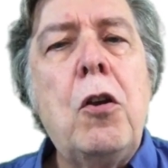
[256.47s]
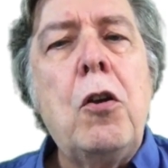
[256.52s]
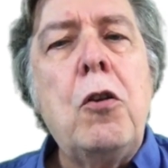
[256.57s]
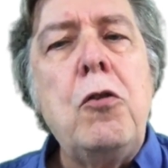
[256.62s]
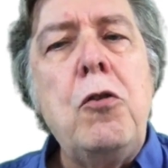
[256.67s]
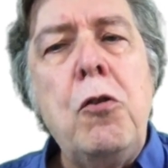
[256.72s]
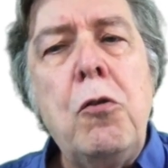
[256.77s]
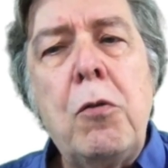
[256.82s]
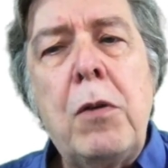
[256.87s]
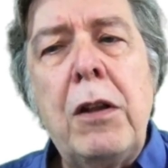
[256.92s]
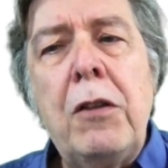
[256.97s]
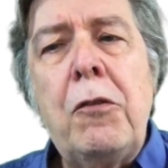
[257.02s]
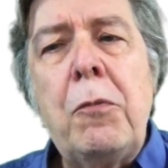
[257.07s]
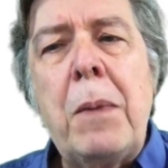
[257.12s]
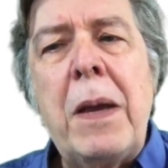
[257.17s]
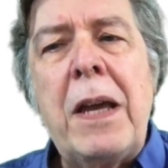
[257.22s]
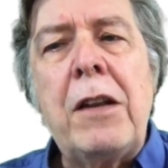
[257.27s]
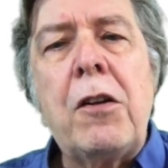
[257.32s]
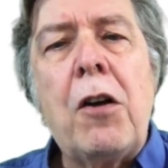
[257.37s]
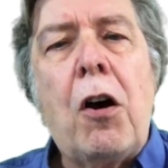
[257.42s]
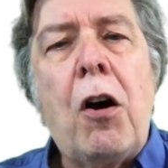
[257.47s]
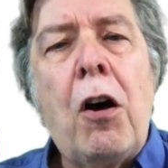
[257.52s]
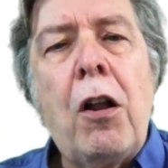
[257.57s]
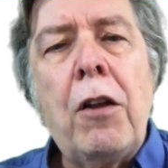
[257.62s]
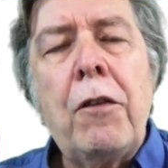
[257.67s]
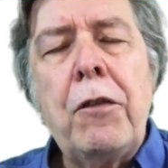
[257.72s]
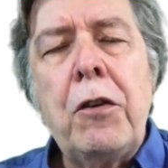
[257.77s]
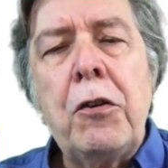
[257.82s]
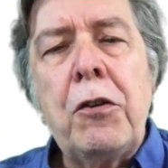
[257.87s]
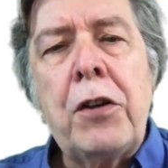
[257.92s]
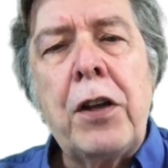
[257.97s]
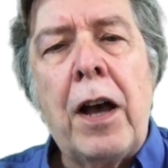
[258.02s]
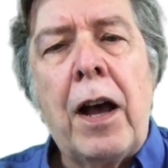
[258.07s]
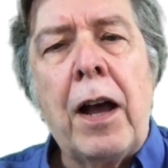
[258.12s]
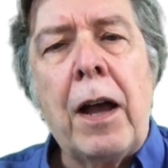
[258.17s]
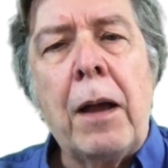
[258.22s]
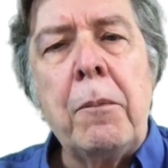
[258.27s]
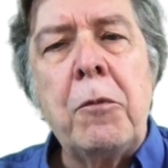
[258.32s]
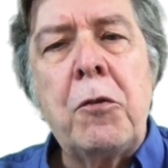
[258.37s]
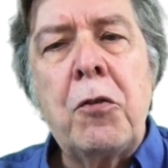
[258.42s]
You can spend all of your
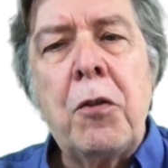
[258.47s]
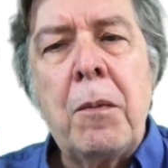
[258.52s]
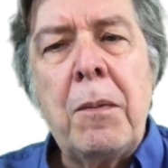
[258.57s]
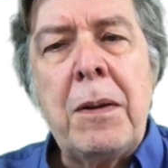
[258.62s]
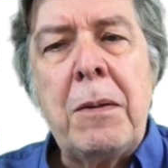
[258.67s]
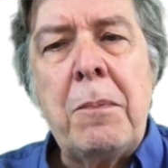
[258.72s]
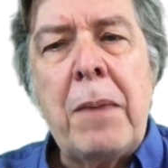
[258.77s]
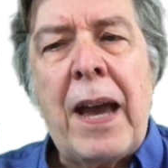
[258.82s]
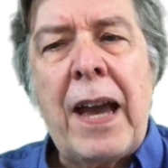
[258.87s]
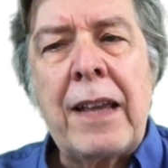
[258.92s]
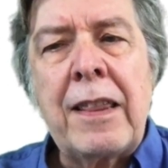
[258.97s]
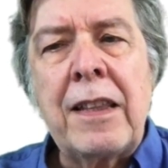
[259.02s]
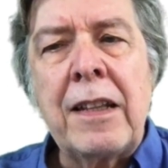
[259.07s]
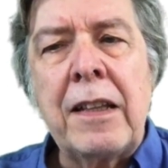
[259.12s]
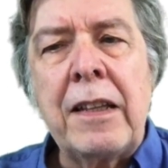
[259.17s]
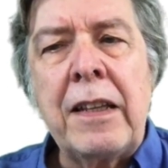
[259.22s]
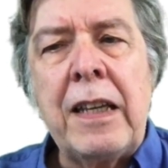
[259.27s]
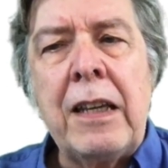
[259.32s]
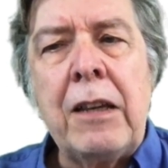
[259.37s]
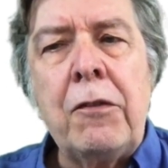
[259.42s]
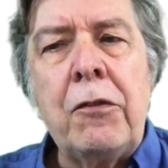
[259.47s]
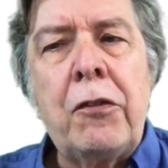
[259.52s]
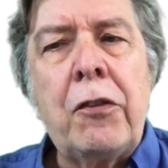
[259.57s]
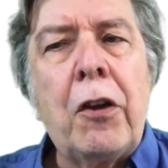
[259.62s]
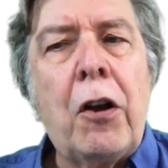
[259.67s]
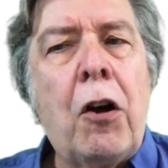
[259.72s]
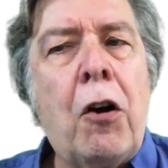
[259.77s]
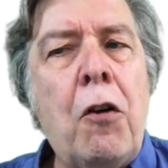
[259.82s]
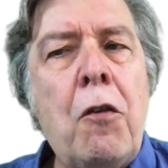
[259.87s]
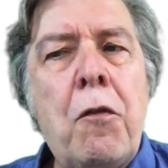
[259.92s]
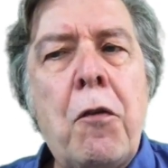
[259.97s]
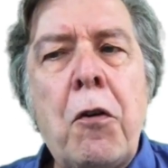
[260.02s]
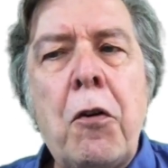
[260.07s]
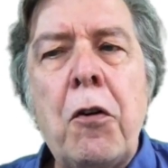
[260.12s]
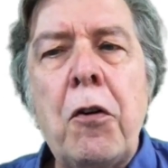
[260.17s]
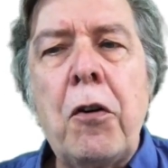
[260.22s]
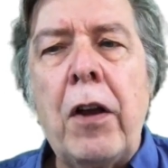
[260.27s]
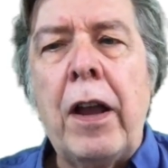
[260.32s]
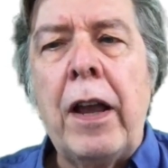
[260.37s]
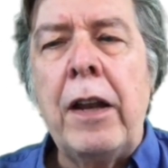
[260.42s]
time trimming back the leaves
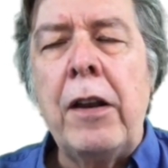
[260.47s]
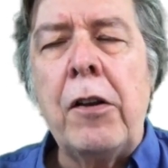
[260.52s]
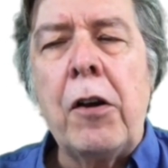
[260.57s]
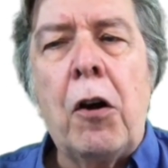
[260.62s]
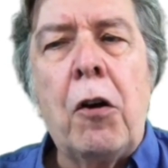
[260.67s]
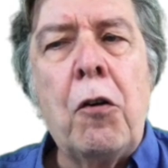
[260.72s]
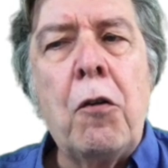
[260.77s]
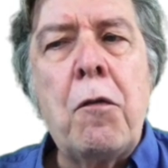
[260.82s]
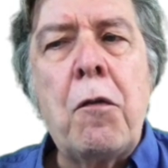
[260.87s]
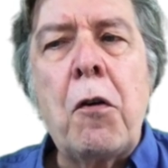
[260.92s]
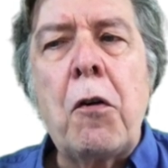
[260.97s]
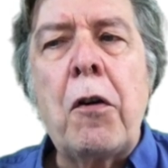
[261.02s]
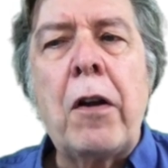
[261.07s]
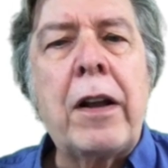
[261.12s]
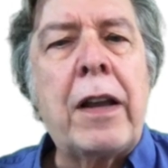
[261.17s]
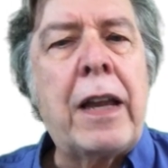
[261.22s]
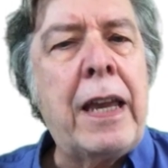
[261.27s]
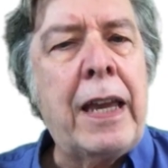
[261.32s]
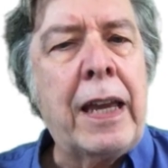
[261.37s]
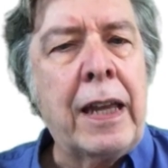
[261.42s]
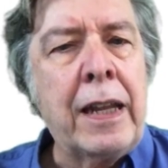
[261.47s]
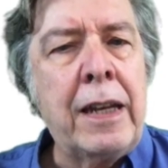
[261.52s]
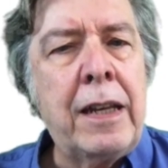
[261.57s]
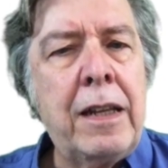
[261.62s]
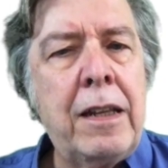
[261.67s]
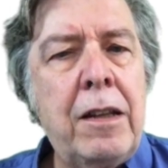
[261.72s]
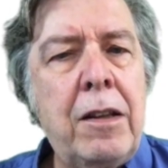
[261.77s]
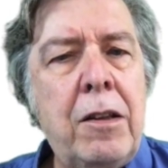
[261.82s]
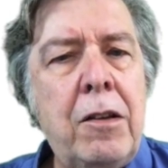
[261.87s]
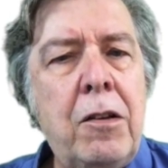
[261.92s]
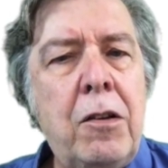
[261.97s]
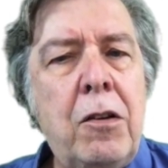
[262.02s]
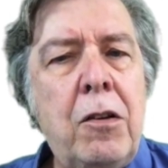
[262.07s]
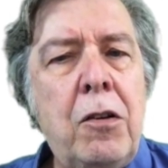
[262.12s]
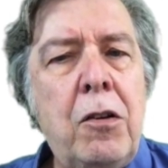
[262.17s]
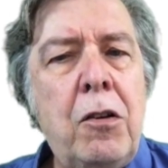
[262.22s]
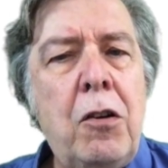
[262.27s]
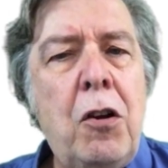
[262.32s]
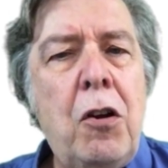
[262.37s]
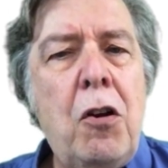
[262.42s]
over and over again,
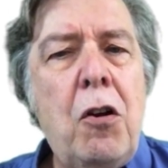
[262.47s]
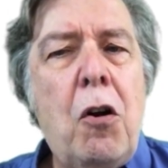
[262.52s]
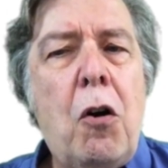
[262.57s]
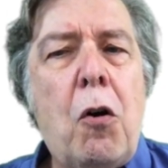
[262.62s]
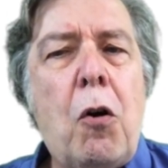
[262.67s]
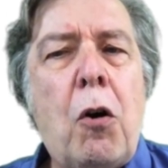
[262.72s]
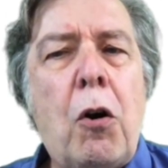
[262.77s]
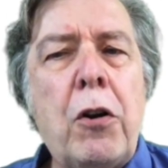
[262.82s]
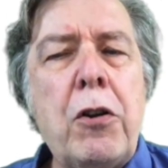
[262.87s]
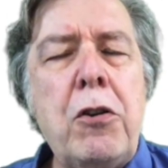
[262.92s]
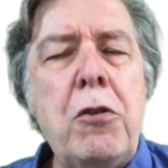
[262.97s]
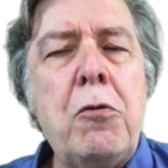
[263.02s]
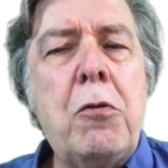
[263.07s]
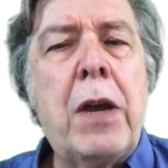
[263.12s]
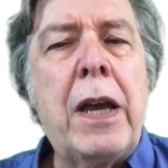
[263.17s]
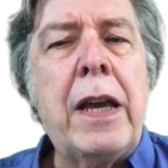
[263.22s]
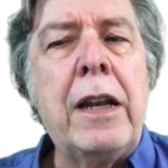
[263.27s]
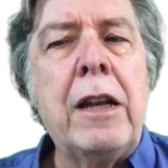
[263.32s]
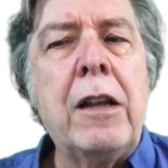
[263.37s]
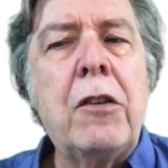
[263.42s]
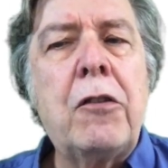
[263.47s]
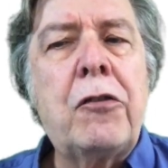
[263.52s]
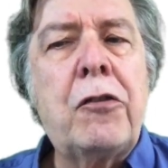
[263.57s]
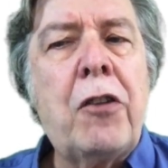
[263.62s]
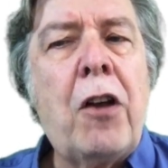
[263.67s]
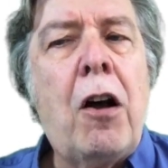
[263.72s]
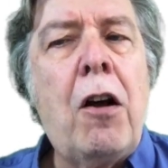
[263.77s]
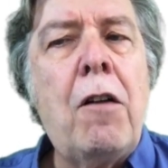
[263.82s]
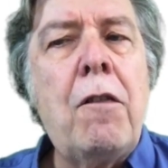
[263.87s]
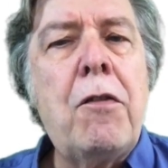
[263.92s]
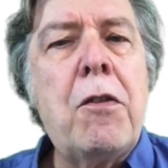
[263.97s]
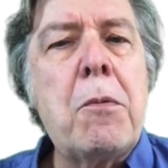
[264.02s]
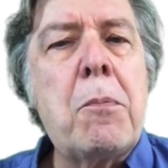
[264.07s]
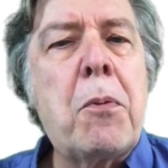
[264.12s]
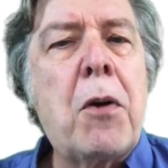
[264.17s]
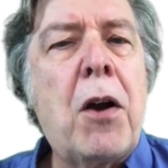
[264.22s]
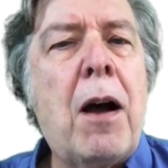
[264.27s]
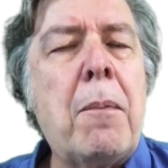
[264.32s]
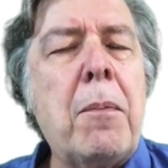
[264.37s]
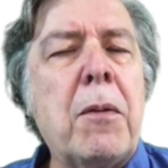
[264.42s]
or you can solve the
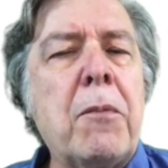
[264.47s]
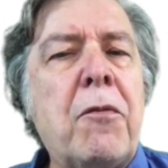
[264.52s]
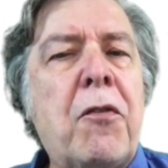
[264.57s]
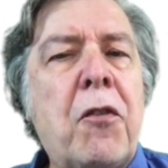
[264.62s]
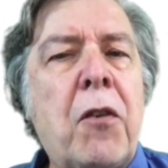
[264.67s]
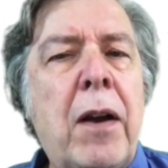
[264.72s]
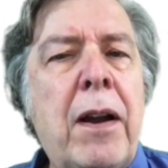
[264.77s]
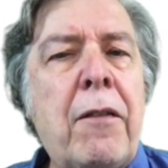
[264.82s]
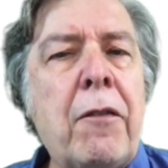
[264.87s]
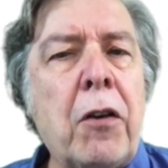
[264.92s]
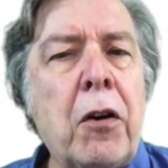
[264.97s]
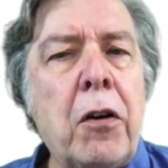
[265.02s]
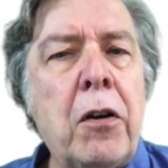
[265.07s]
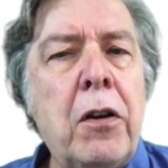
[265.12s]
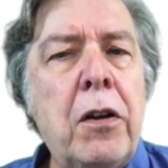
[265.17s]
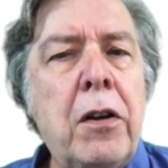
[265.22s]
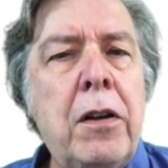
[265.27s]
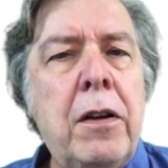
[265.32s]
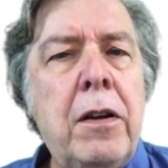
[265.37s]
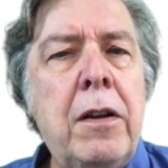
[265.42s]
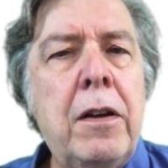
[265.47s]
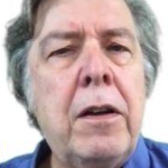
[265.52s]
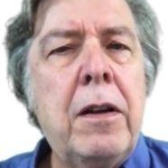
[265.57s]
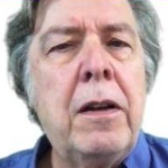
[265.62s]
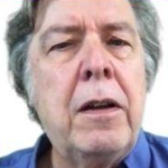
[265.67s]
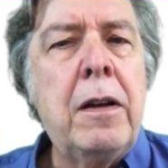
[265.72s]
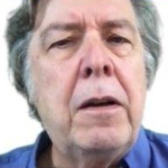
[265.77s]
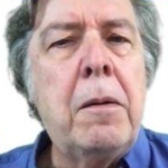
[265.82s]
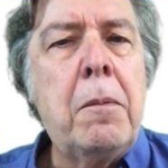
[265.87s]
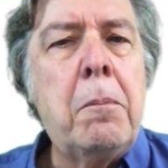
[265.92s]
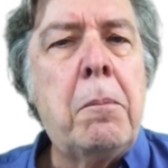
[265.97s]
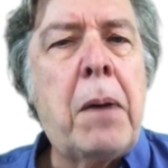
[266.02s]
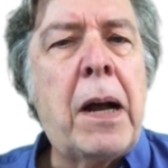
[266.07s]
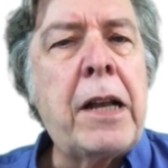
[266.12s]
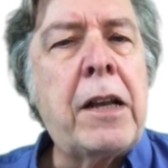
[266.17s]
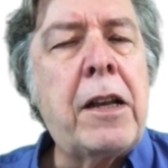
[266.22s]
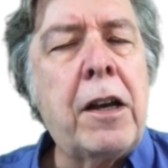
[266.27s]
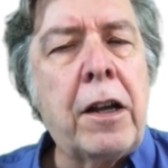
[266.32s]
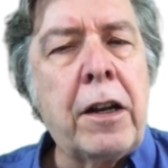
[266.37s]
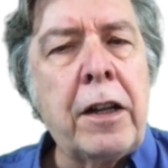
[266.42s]
problem forever by
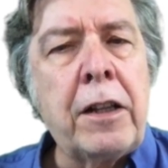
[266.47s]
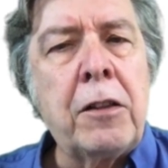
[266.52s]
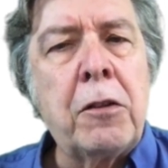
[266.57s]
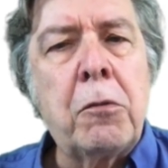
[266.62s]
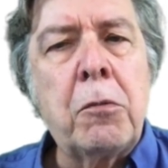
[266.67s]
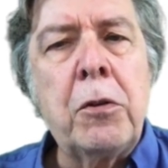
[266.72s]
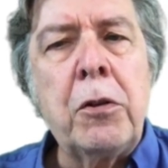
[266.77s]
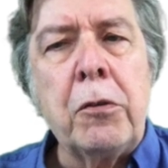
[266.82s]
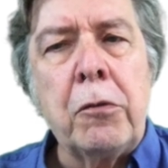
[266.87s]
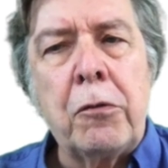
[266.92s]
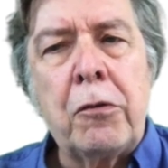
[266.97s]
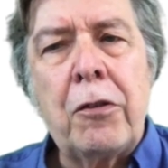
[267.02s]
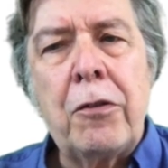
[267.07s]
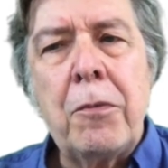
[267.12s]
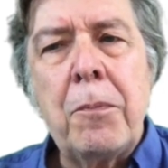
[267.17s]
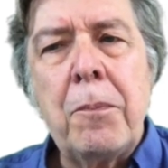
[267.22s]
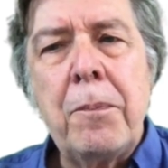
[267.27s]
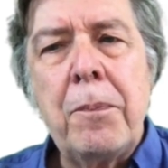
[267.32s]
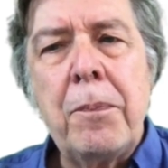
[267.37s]
cutting the roots.